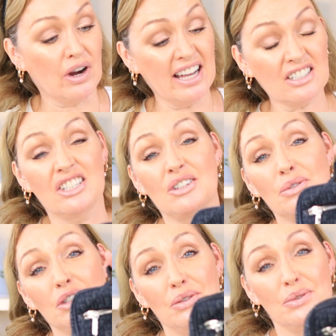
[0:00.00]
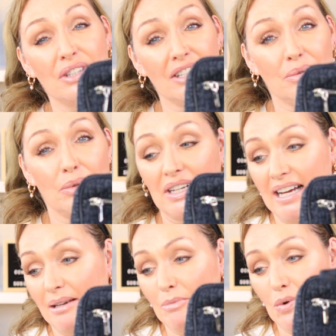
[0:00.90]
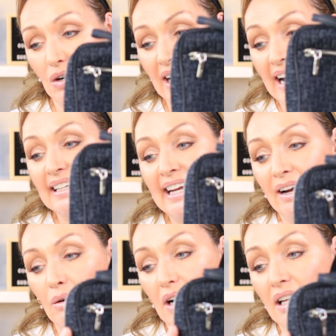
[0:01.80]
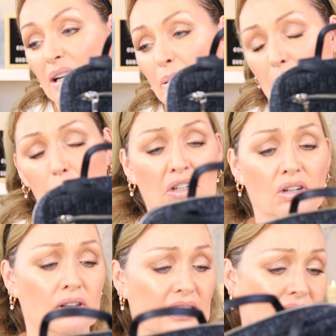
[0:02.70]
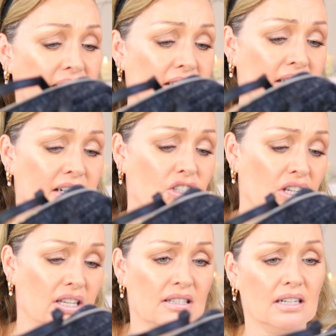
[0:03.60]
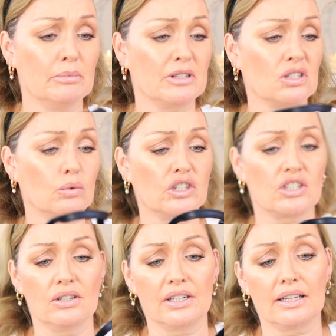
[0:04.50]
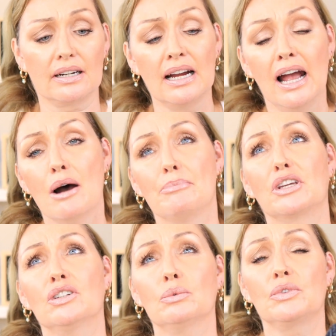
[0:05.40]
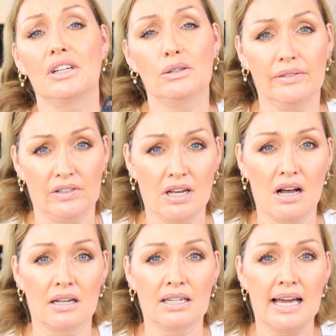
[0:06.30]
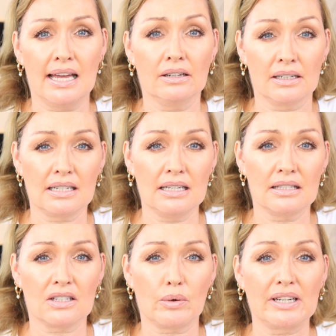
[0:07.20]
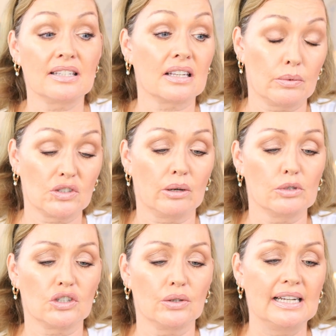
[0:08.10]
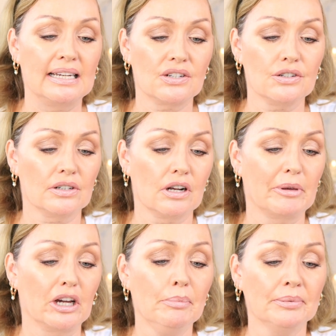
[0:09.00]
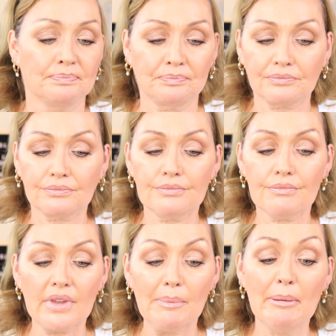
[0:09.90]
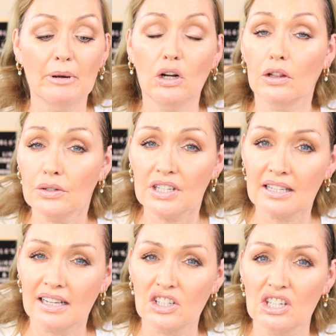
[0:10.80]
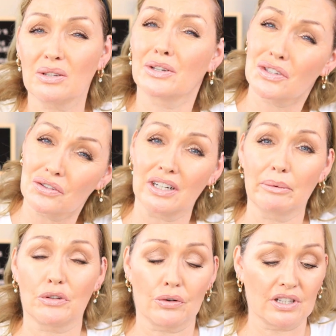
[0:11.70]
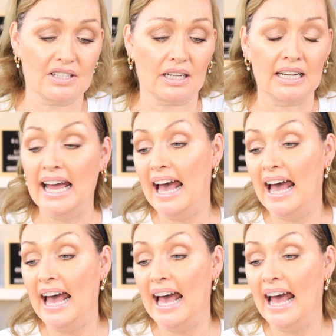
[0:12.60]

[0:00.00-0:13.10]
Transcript: I actually don't use this one anymore. Now, a lot of people wouldn't call this an SLG. It's a little bit squished looking there. But you know, with the Louis Vuitton 19s and 26, which I will show you later, coming up, people call those SLGs, so I just thought I would throw this in.